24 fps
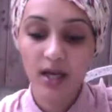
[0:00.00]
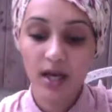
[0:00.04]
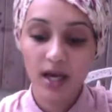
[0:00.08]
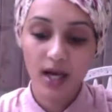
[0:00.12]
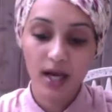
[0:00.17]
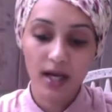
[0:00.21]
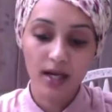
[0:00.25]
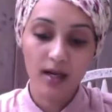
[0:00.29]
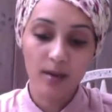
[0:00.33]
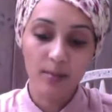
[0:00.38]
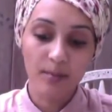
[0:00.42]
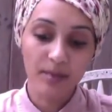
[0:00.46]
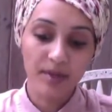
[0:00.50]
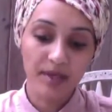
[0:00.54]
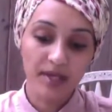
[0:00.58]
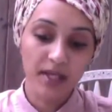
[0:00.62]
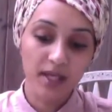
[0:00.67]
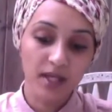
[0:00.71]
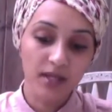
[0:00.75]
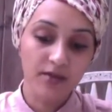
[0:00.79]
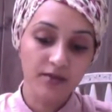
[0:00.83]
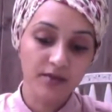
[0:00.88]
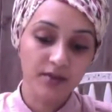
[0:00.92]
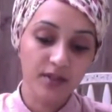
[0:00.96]
And I
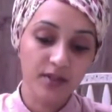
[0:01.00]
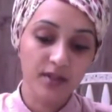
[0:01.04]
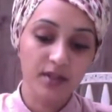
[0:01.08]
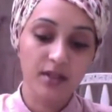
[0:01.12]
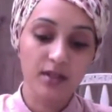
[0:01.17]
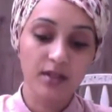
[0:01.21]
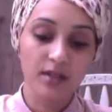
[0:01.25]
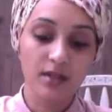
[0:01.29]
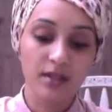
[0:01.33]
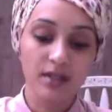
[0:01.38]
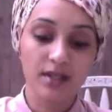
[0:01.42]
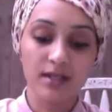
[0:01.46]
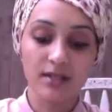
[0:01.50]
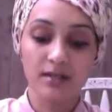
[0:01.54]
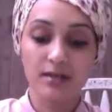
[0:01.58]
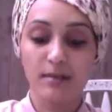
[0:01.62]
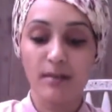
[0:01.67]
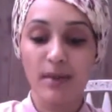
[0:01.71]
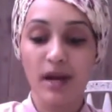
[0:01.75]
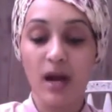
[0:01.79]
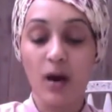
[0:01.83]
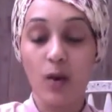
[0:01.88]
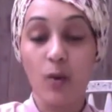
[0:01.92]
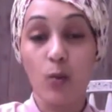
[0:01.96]
believe that it doesn't
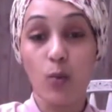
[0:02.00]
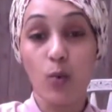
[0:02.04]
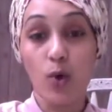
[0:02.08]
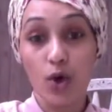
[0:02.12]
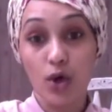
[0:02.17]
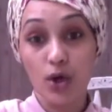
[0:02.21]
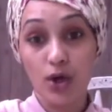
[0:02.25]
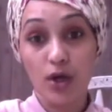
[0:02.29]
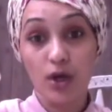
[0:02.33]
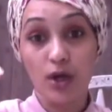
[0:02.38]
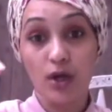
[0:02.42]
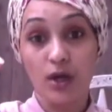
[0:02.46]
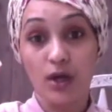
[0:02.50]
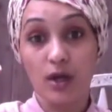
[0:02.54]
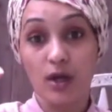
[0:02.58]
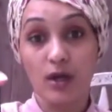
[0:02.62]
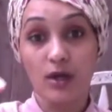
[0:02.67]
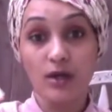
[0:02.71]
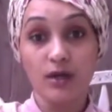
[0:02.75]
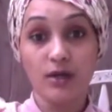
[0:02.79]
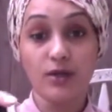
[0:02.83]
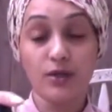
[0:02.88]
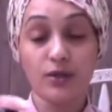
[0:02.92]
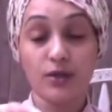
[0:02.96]
matter what colour
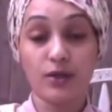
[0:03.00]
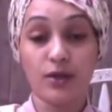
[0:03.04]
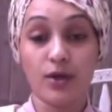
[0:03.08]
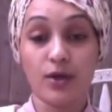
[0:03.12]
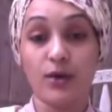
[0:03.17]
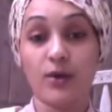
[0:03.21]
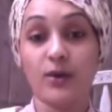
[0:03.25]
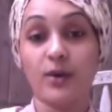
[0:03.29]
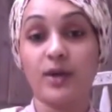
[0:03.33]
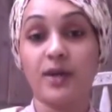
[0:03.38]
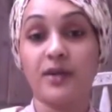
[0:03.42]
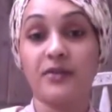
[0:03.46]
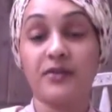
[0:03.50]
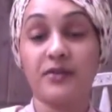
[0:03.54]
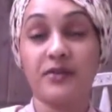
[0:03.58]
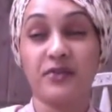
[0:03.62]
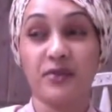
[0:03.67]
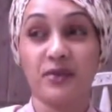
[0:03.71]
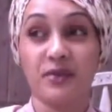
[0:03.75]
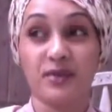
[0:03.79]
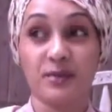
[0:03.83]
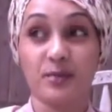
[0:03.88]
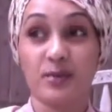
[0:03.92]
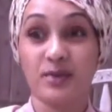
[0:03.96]
you go, even if I
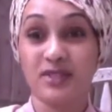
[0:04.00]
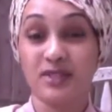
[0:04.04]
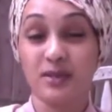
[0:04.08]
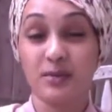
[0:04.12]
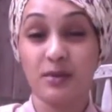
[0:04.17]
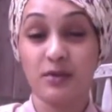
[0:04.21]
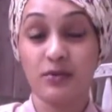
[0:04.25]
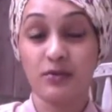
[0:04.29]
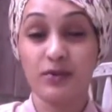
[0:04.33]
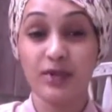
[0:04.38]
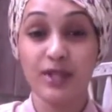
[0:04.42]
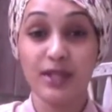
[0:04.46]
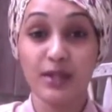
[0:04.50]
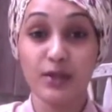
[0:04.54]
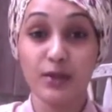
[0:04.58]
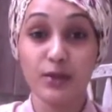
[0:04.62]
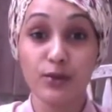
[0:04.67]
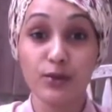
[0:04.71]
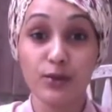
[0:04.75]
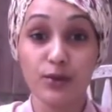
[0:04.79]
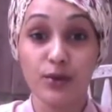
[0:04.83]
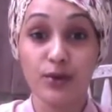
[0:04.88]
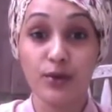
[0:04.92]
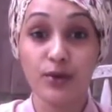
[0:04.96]
was to put something really
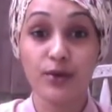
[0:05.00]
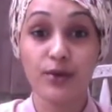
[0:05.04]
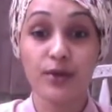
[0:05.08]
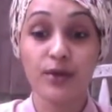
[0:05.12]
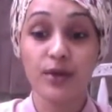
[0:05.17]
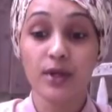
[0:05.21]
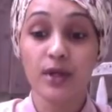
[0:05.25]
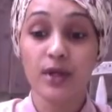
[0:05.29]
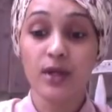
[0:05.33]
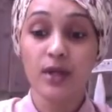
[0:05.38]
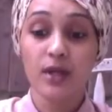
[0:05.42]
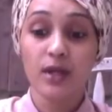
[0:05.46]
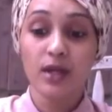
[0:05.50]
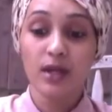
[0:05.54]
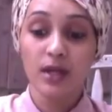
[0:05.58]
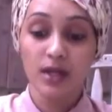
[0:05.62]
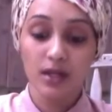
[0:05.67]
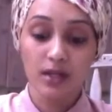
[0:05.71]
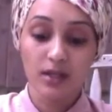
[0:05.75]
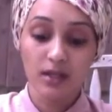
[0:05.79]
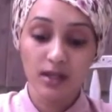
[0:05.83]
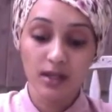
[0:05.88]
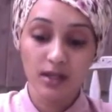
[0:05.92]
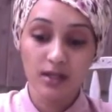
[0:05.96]
nude on
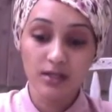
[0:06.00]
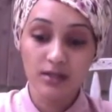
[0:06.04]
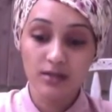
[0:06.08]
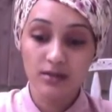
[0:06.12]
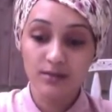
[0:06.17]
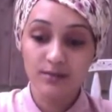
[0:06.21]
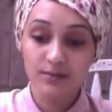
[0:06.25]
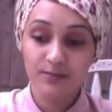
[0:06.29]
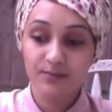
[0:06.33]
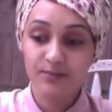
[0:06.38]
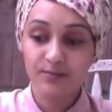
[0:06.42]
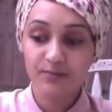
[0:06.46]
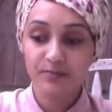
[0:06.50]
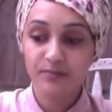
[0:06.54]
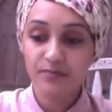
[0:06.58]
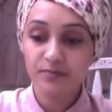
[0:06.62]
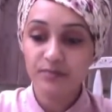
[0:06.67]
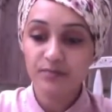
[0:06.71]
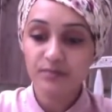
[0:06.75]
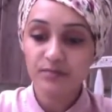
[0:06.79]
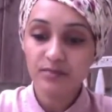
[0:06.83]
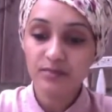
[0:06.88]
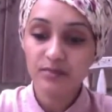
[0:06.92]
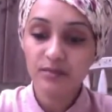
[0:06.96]
in this,
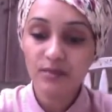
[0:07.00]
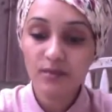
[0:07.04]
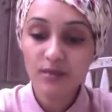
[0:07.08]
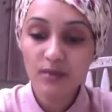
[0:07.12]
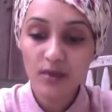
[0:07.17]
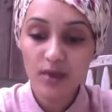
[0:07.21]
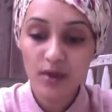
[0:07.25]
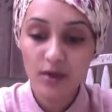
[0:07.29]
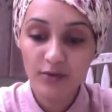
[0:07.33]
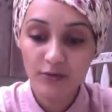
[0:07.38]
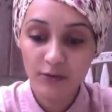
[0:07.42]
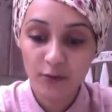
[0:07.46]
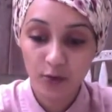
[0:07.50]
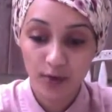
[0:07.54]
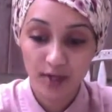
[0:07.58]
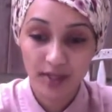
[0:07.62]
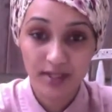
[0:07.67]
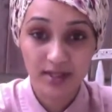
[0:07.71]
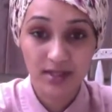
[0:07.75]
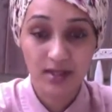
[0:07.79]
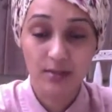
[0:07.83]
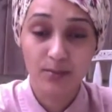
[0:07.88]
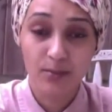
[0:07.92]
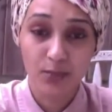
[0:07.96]
for
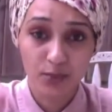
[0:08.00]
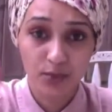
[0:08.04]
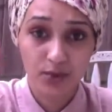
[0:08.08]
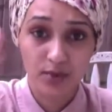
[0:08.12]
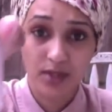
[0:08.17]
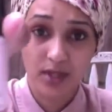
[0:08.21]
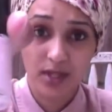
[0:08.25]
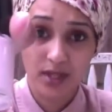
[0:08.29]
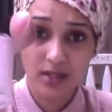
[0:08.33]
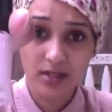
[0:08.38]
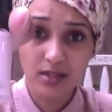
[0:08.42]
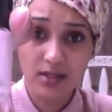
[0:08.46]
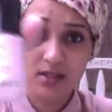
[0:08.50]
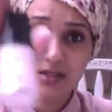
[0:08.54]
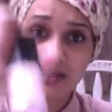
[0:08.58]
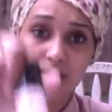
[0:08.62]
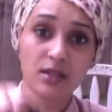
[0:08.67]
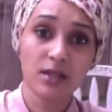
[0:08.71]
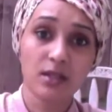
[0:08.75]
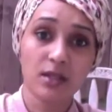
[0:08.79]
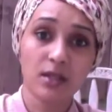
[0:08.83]
example this,